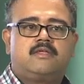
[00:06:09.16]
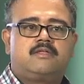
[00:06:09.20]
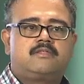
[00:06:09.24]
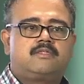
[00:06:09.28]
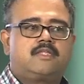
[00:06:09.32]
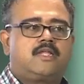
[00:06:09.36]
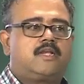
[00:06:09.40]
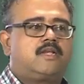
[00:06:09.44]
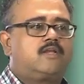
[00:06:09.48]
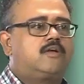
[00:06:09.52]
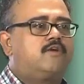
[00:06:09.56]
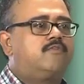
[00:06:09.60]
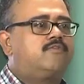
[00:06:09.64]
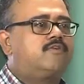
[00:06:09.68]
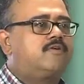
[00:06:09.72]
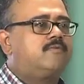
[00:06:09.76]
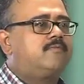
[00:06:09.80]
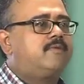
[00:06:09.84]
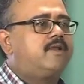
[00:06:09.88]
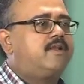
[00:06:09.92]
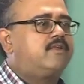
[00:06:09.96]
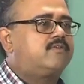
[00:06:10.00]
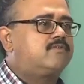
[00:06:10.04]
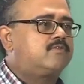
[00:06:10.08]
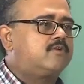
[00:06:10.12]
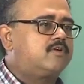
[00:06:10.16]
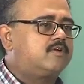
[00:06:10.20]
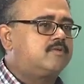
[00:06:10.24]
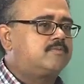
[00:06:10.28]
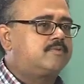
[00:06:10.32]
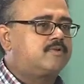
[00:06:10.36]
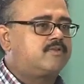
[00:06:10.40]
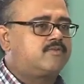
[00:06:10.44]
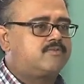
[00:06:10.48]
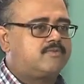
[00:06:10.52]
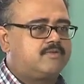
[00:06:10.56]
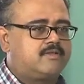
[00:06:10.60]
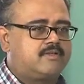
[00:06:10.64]
That will go from -1 to
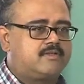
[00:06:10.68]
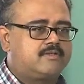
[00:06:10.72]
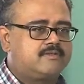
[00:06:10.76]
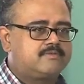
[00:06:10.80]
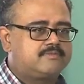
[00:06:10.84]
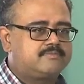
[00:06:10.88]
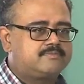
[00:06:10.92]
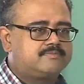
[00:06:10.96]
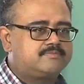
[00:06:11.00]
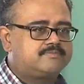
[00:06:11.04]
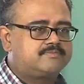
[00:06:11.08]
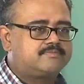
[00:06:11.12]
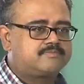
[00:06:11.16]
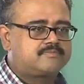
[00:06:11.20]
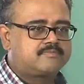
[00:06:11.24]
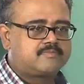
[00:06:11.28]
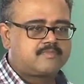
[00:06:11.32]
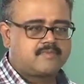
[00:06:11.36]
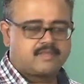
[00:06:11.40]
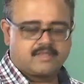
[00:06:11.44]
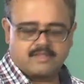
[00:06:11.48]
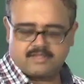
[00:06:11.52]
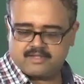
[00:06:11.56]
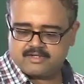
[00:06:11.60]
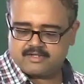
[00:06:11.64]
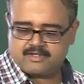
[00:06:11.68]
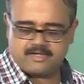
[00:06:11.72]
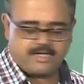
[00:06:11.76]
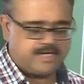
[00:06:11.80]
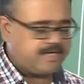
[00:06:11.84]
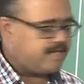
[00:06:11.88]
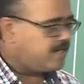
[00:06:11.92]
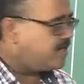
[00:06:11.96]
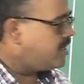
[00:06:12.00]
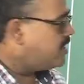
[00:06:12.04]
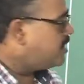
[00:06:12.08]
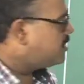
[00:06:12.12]
+1, right.